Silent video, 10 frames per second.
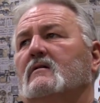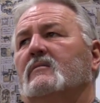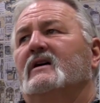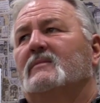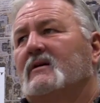
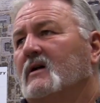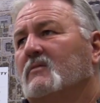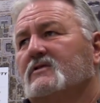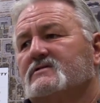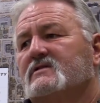Ma'am, I'm
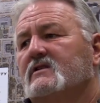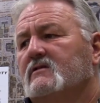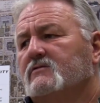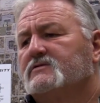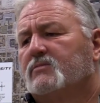gonna say
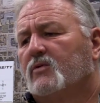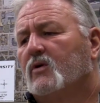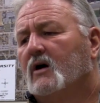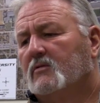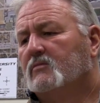it was
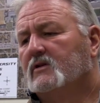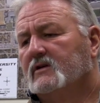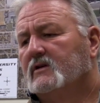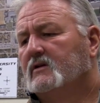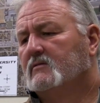
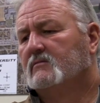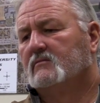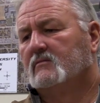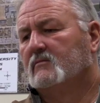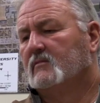probably,
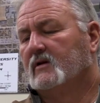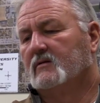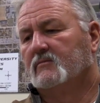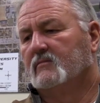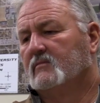it
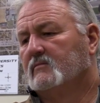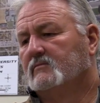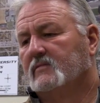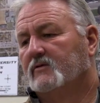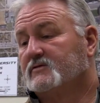
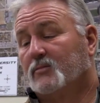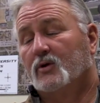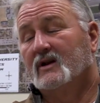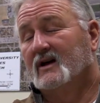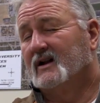was
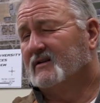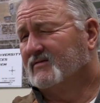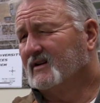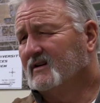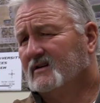
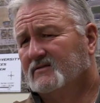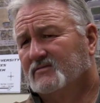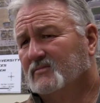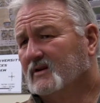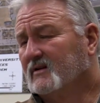pre-95,
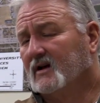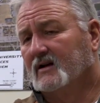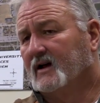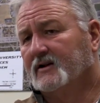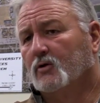but
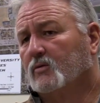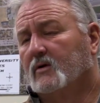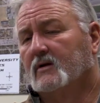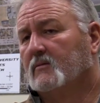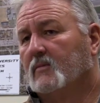
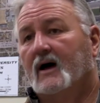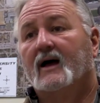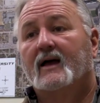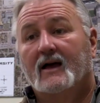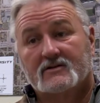I
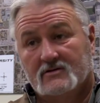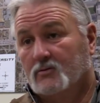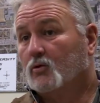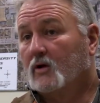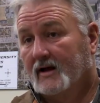
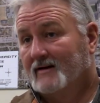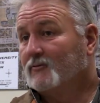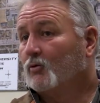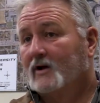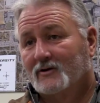actually will have
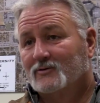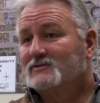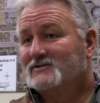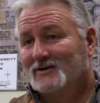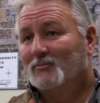the
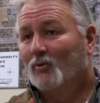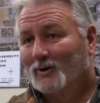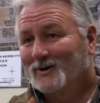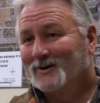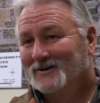records
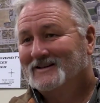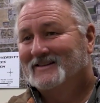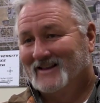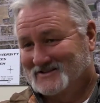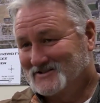somewhere.
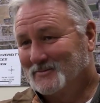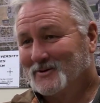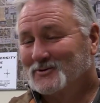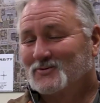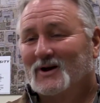That's some of
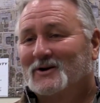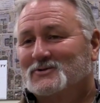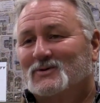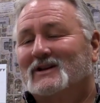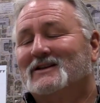those
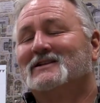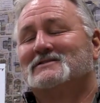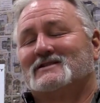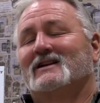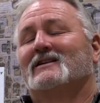records when they get
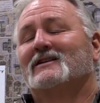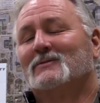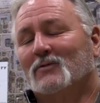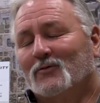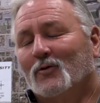scanned
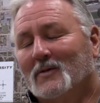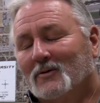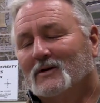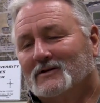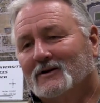in before my
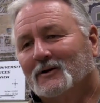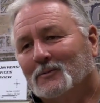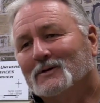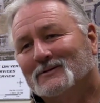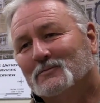
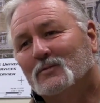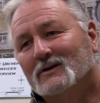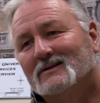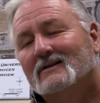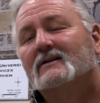retirement.
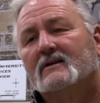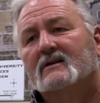Okay.